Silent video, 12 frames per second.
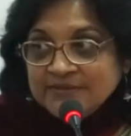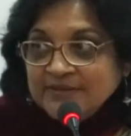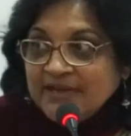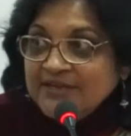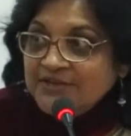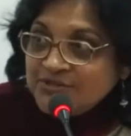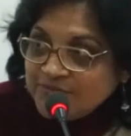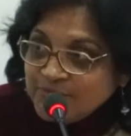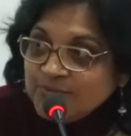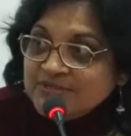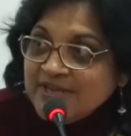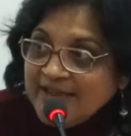and
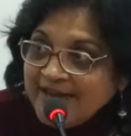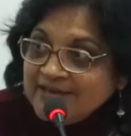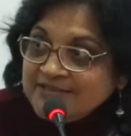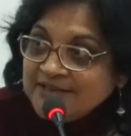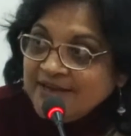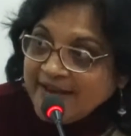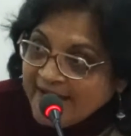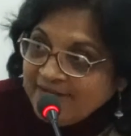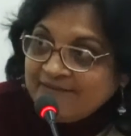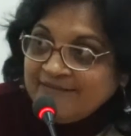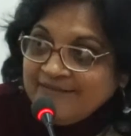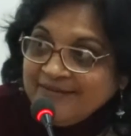interviews are held
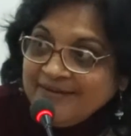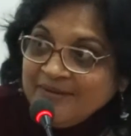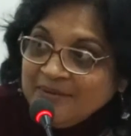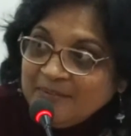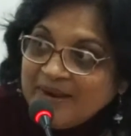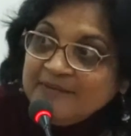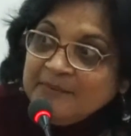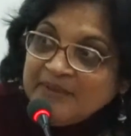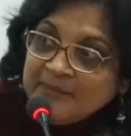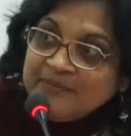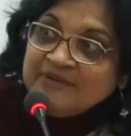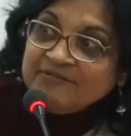again by the
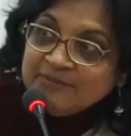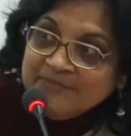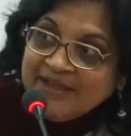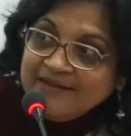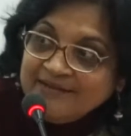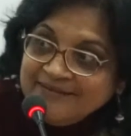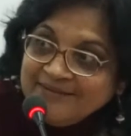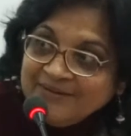people from that